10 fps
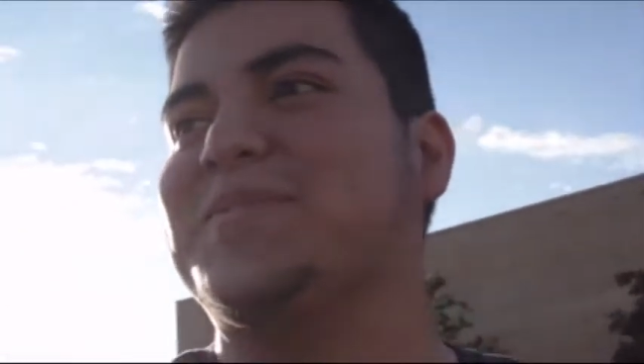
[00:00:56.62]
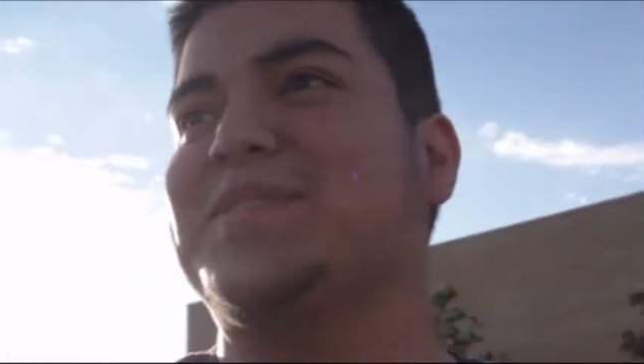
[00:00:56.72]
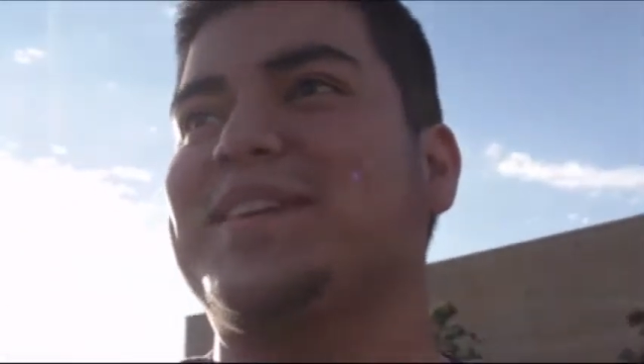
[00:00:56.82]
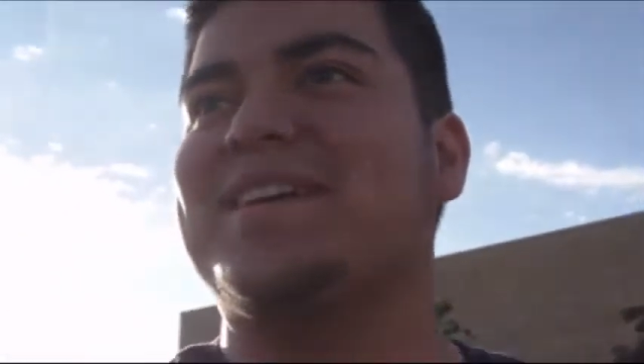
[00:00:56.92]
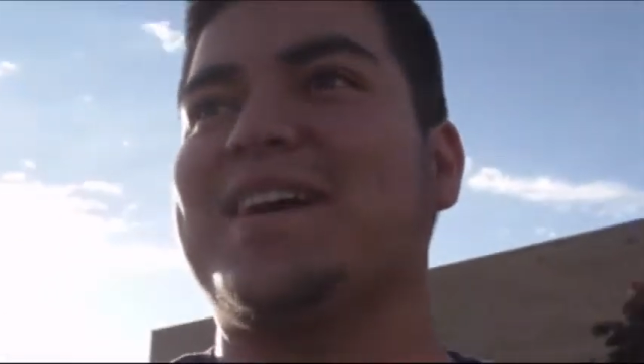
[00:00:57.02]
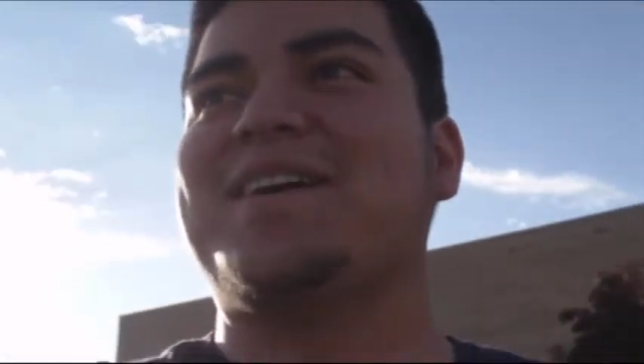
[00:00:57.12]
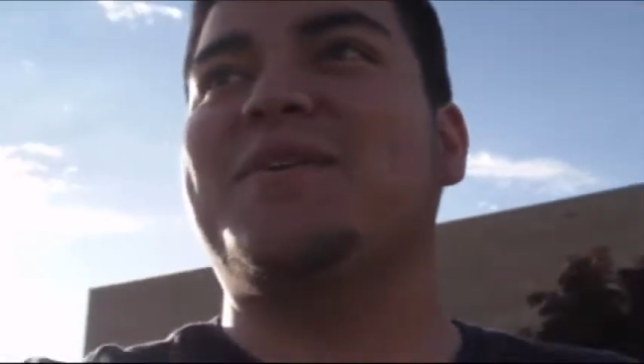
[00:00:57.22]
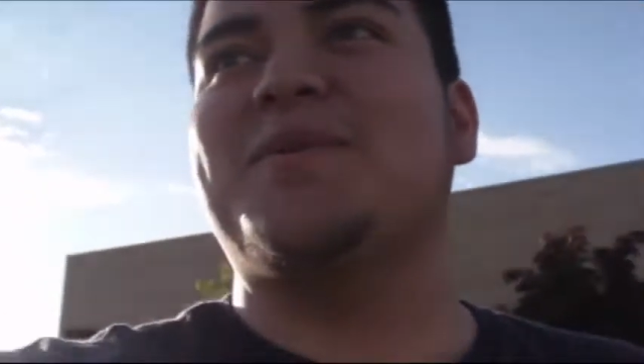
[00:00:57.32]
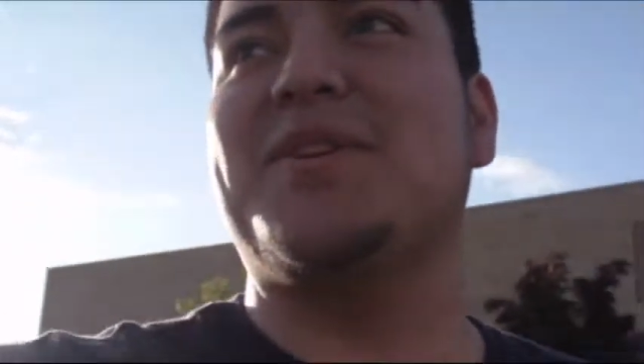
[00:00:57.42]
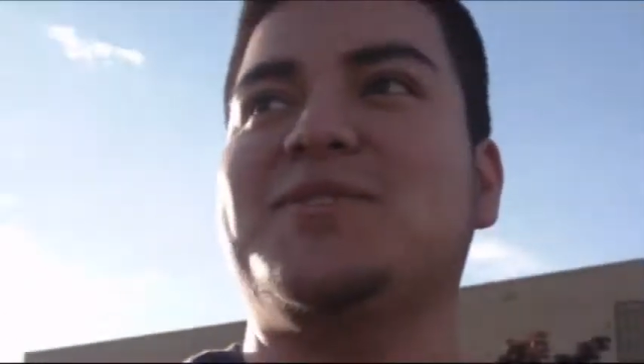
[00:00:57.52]
like, oh, I
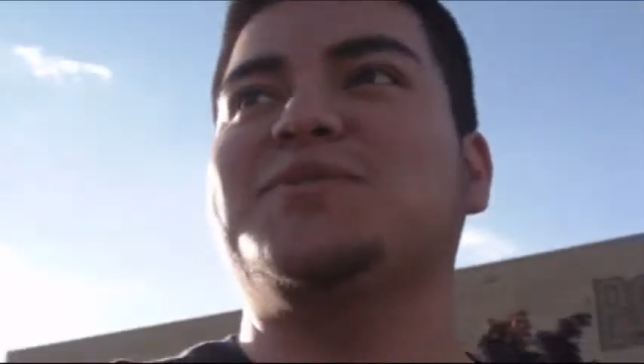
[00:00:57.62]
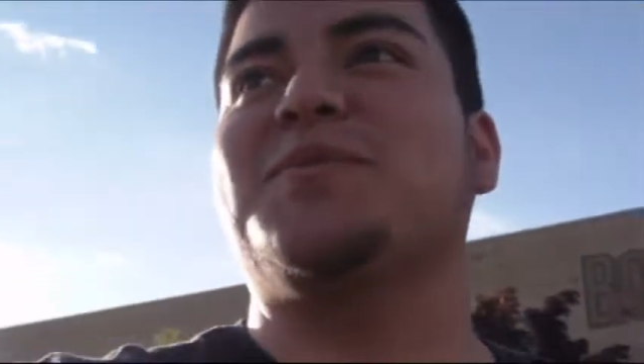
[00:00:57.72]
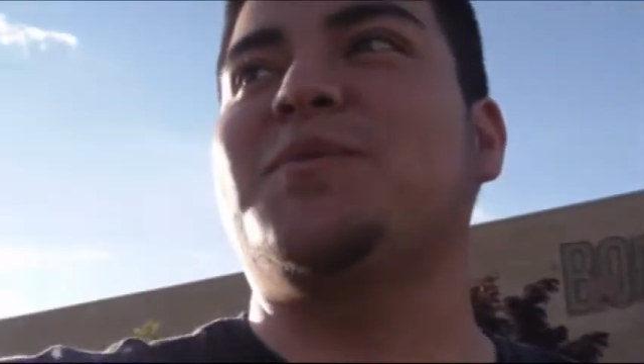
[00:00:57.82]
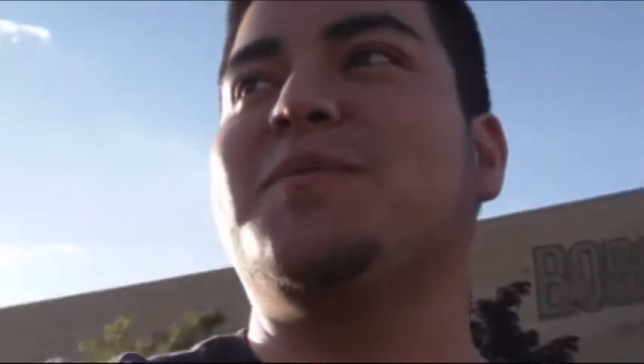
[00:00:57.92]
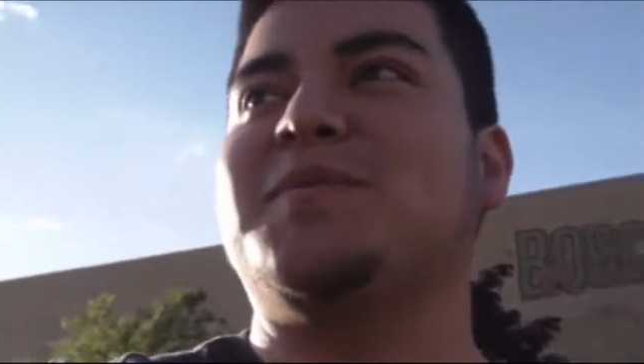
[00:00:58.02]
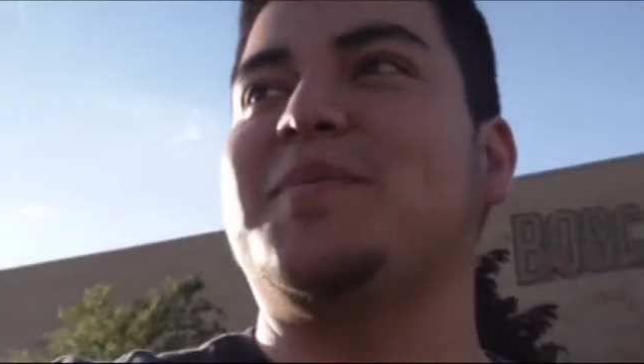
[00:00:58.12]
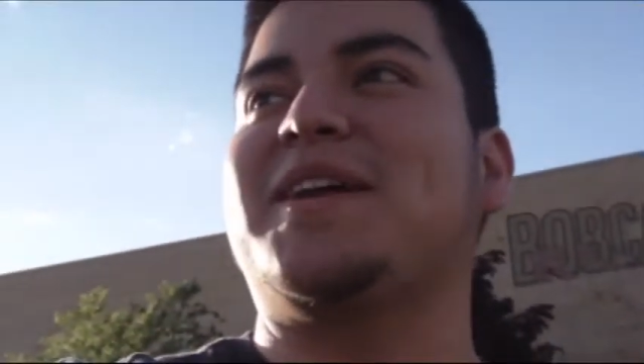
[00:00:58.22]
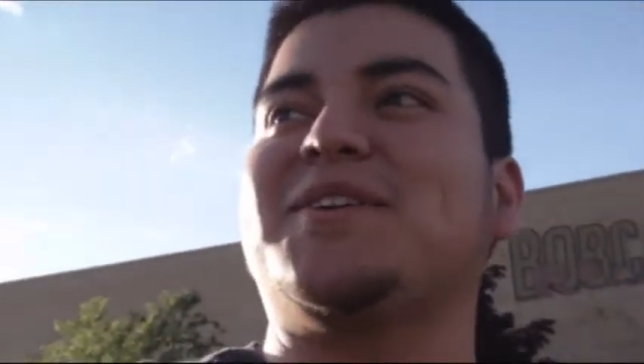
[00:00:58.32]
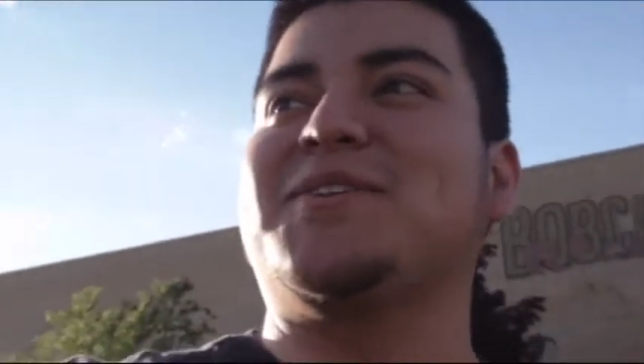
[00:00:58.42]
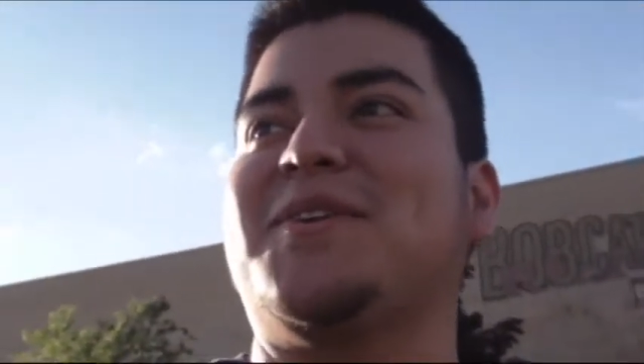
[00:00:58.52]
want to do some wall ball, but I
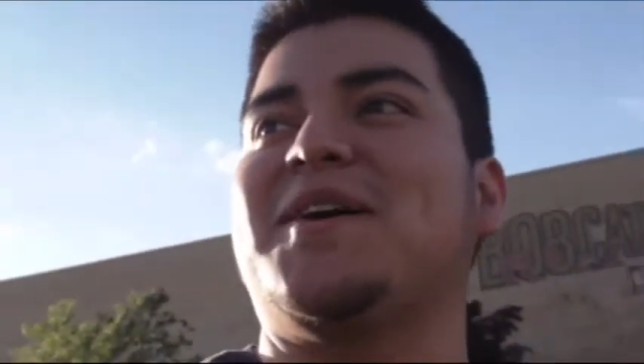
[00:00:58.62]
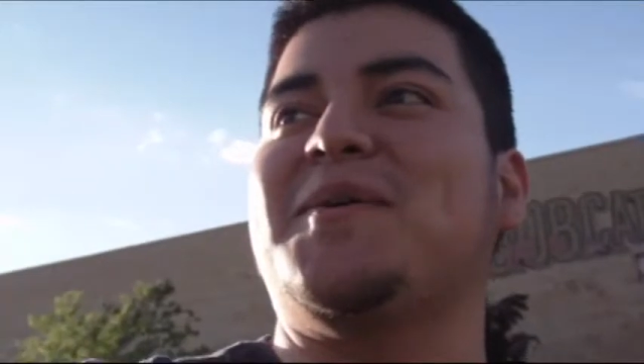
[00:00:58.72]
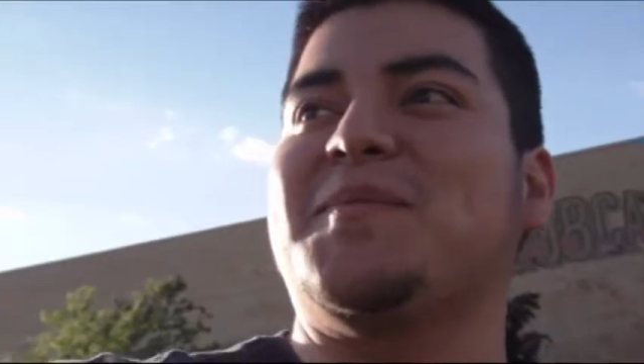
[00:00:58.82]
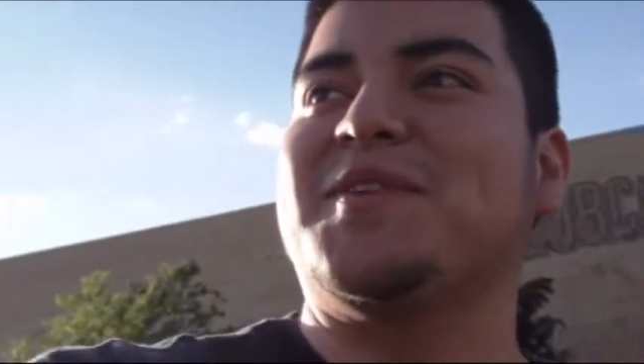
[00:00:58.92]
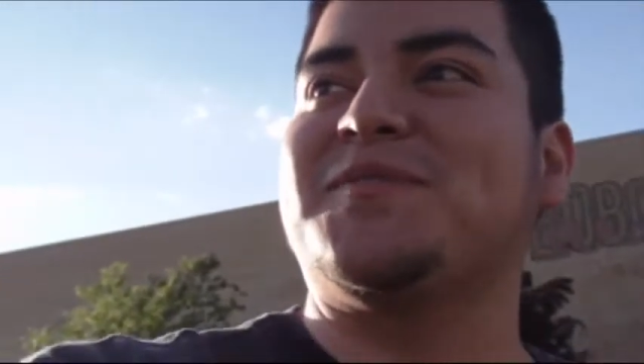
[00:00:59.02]
don't know how I am going to